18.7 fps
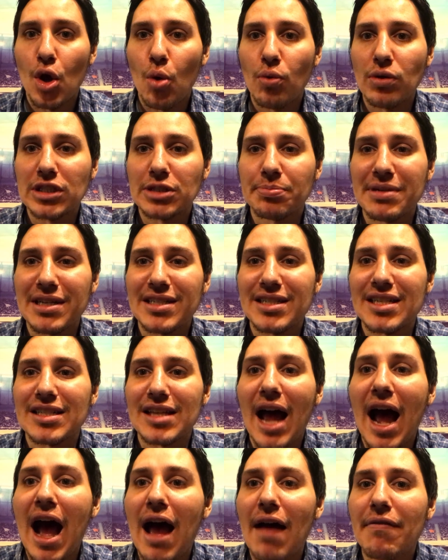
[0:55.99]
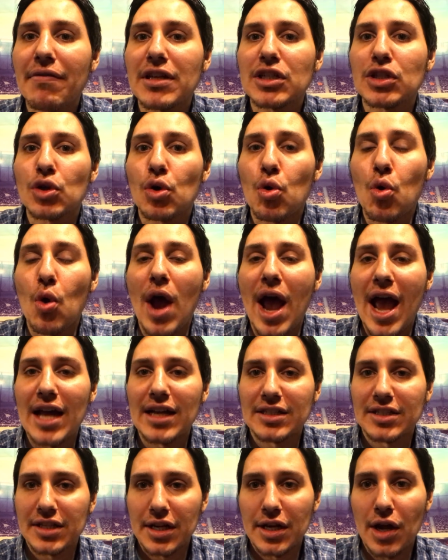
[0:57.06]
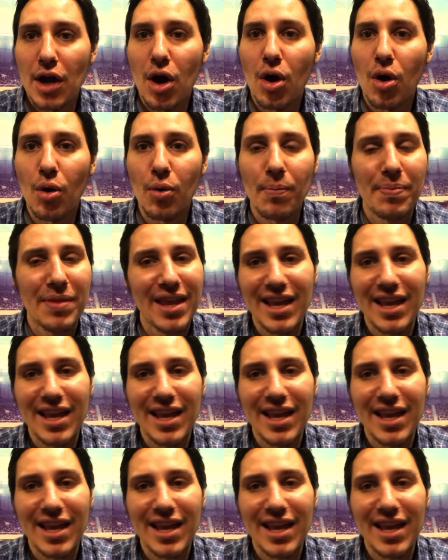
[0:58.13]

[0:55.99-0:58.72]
which means it's obvious who has to go.